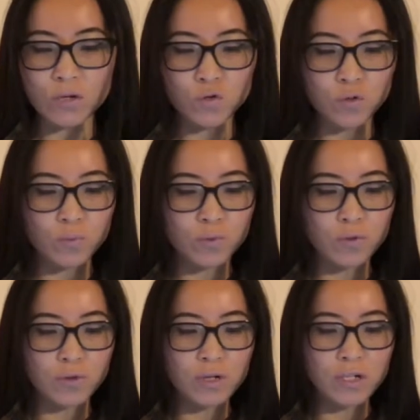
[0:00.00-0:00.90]

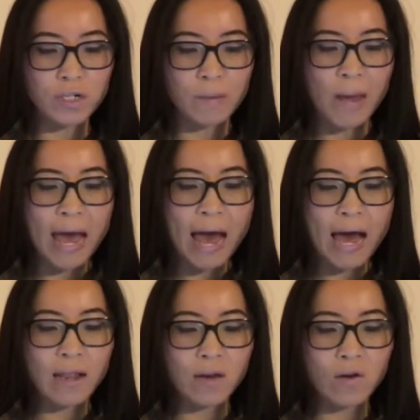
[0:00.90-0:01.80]
entrepreneurship
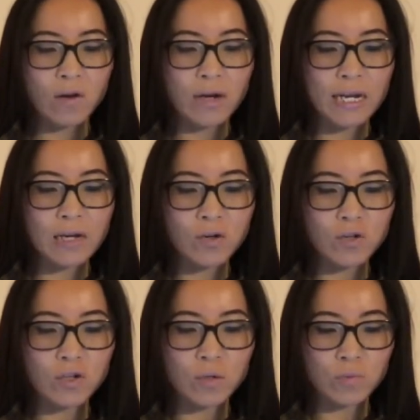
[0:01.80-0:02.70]
and
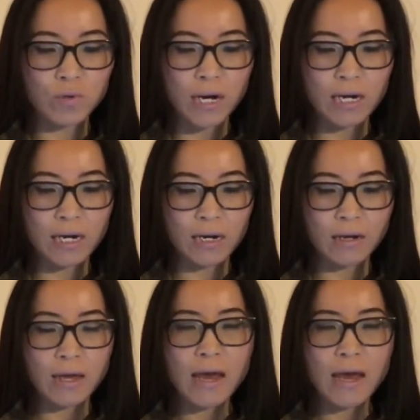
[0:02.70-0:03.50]
leadership training.